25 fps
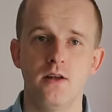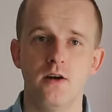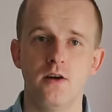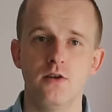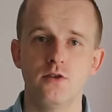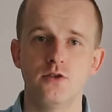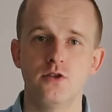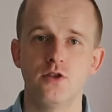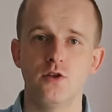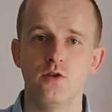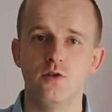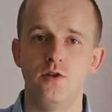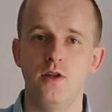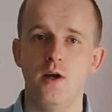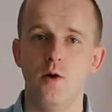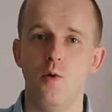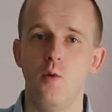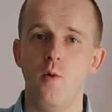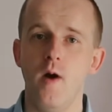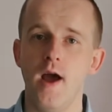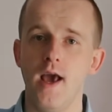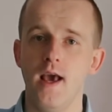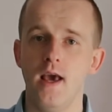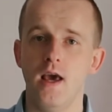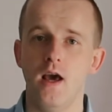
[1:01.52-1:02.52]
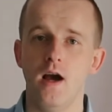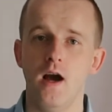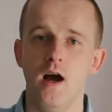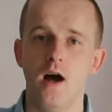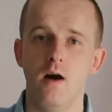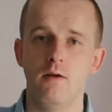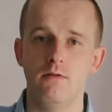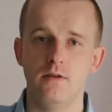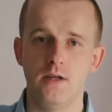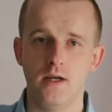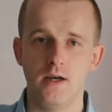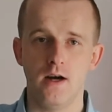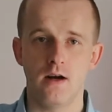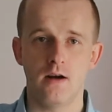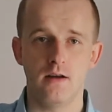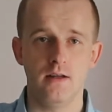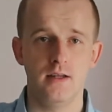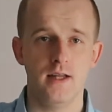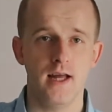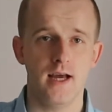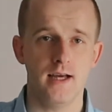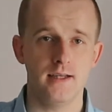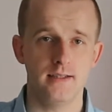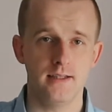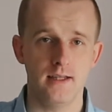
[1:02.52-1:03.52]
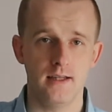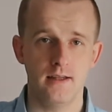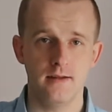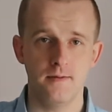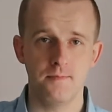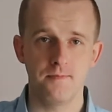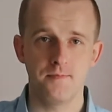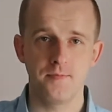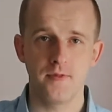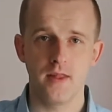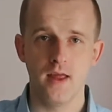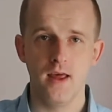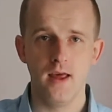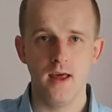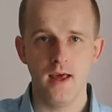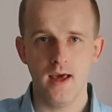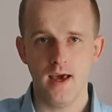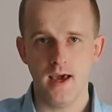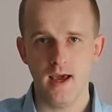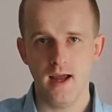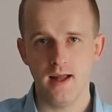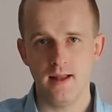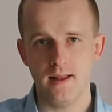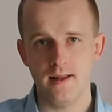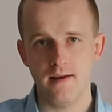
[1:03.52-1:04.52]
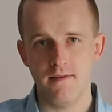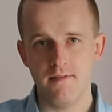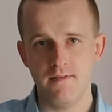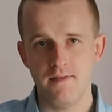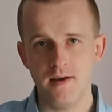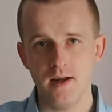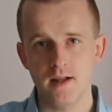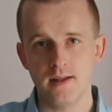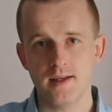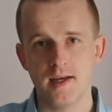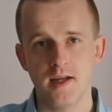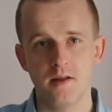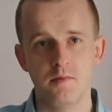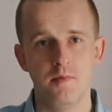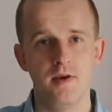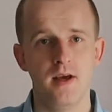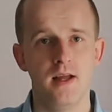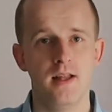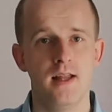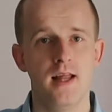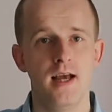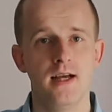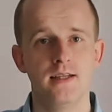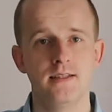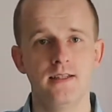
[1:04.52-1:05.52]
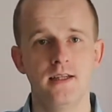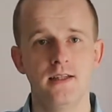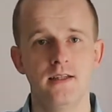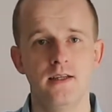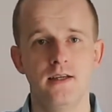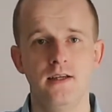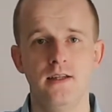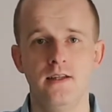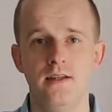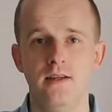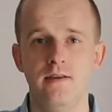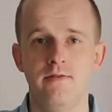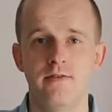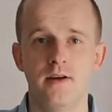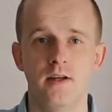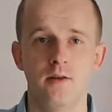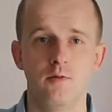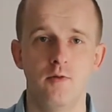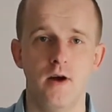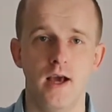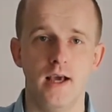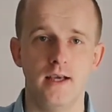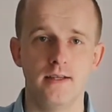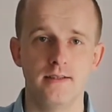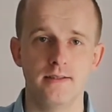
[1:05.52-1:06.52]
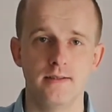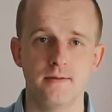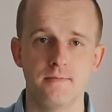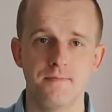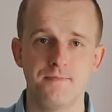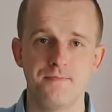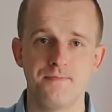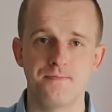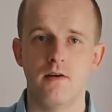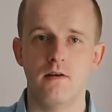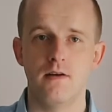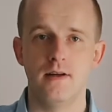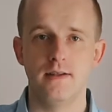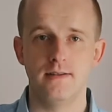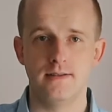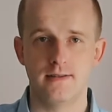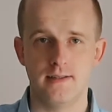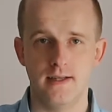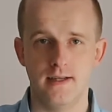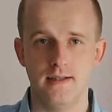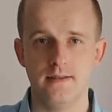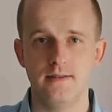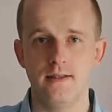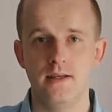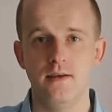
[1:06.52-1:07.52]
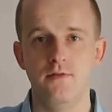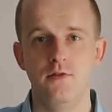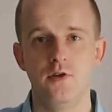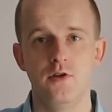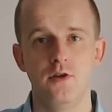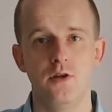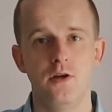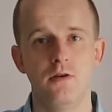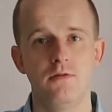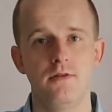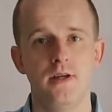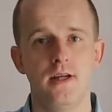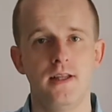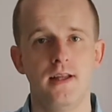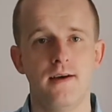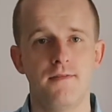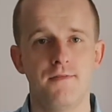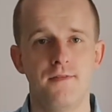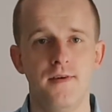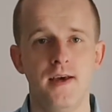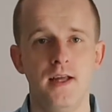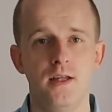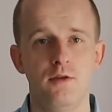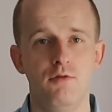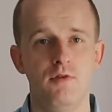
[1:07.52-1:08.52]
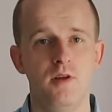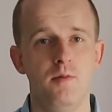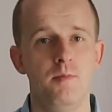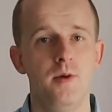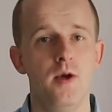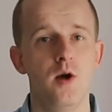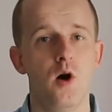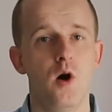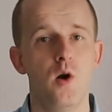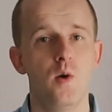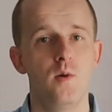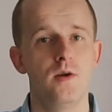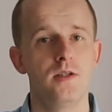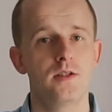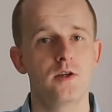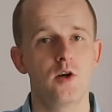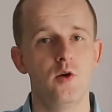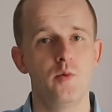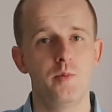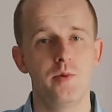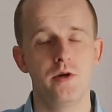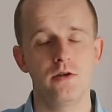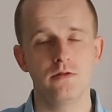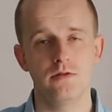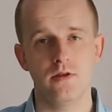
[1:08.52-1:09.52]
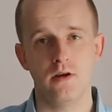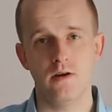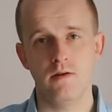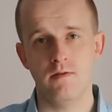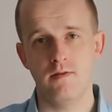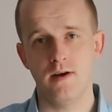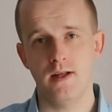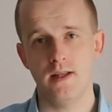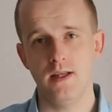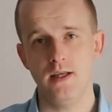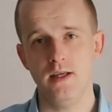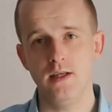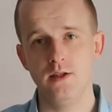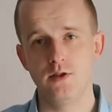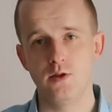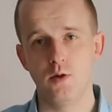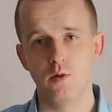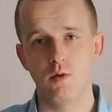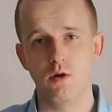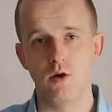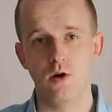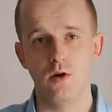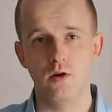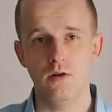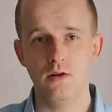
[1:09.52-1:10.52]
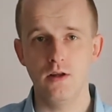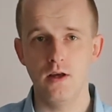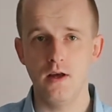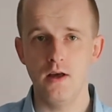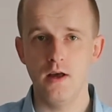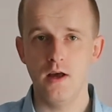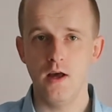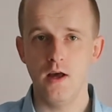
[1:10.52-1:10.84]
also the way how they are indexed. And the field can be indexed in different ways. For instance, if you know that a field will be always composed of an ISO code,